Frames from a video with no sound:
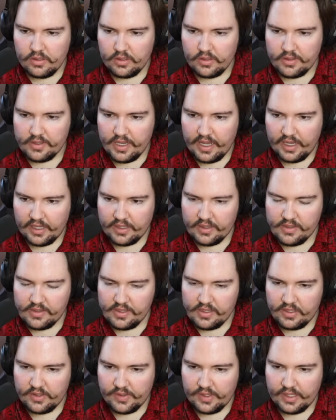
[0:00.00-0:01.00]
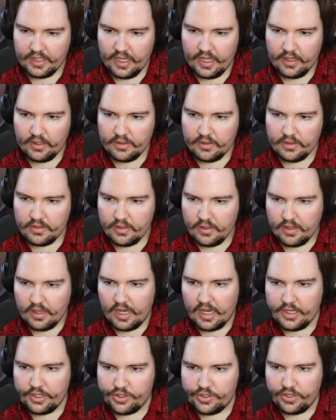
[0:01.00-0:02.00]
yeah, I could see doing that.
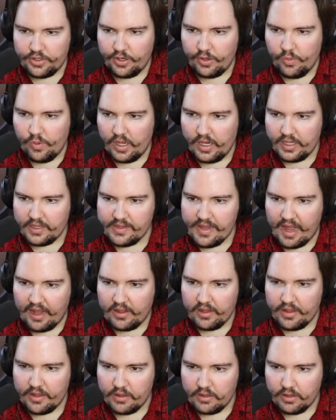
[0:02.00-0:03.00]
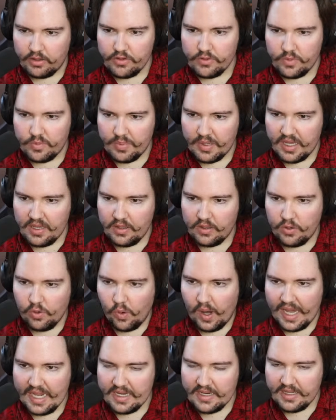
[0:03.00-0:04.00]
I just don't know what exactly the lures would be
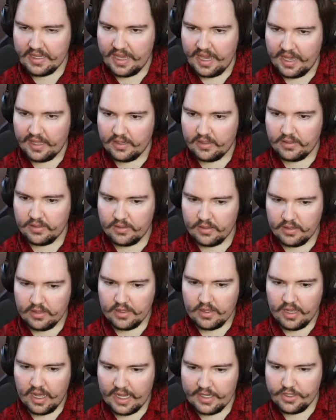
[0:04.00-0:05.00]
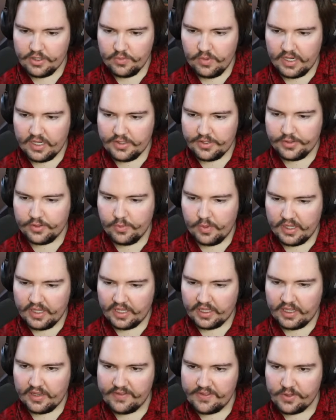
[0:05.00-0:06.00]
quite yet. I do want to do one
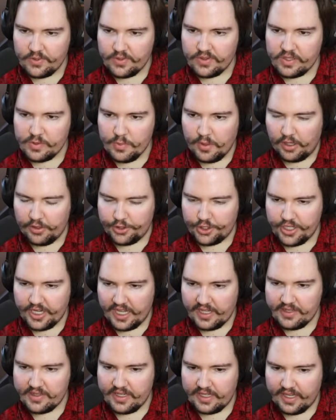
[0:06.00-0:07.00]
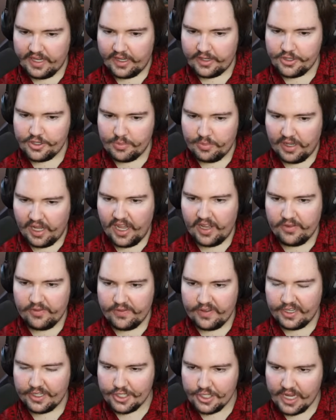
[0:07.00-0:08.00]
that gives you a small chance to catch a
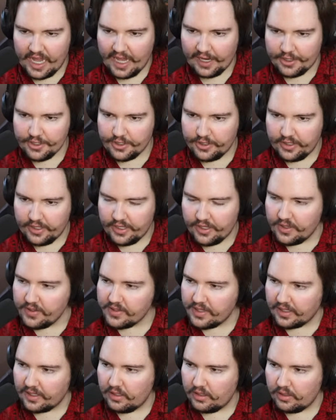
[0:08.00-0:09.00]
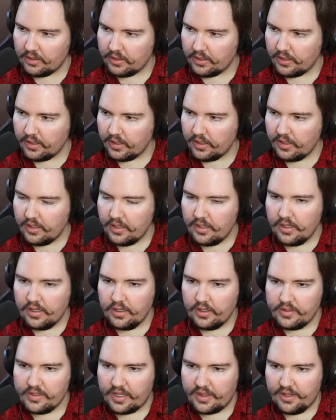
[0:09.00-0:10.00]
potfish actually using a lure,
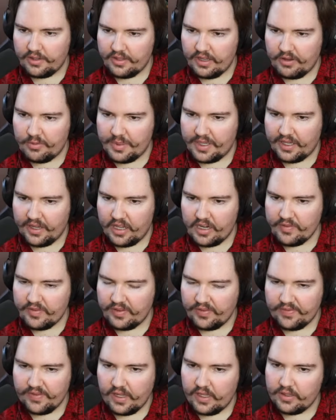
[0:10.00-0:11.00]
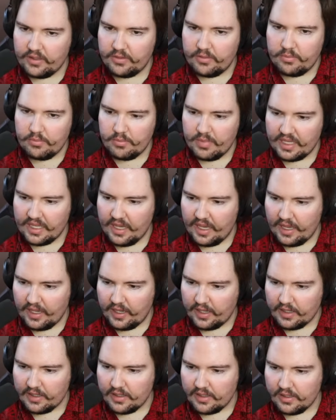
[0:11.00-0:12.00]
because I think that would be kind of a fun
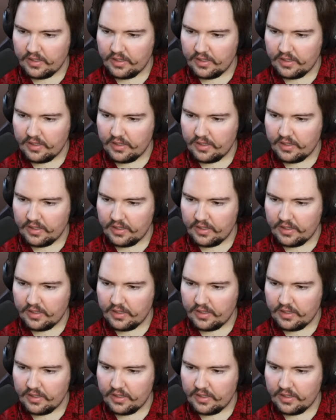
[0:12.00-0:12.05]
mechanic.